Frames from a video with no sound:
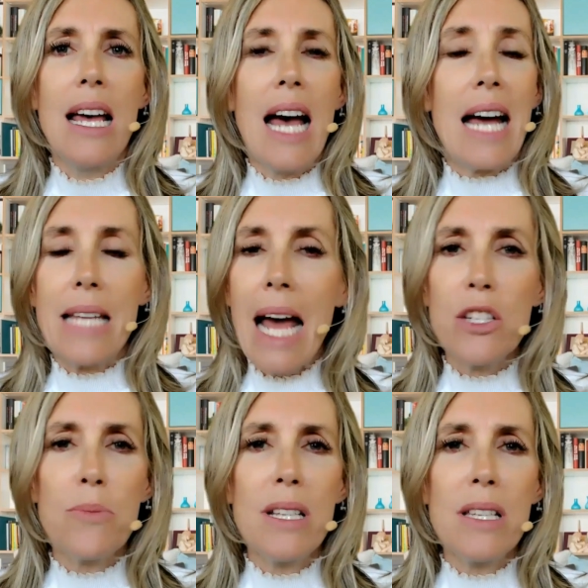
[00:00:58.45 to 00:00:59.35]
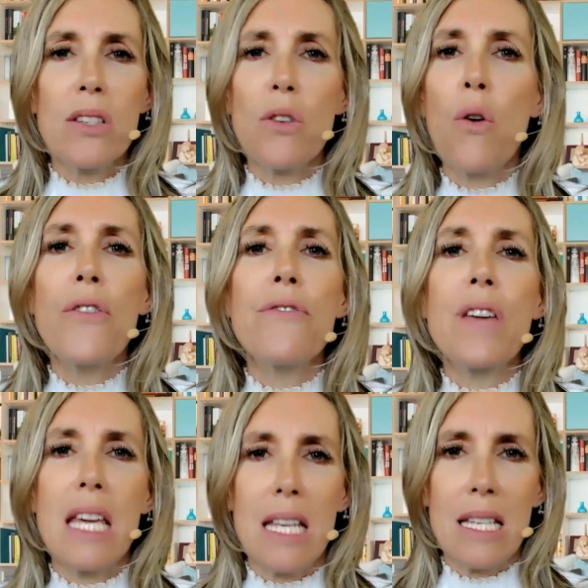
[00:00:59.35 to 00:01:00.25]
attachments, or
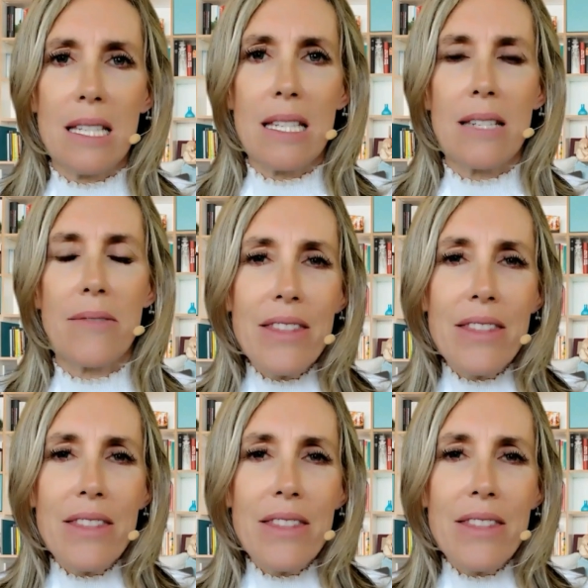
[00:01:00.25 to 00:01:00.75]
fears.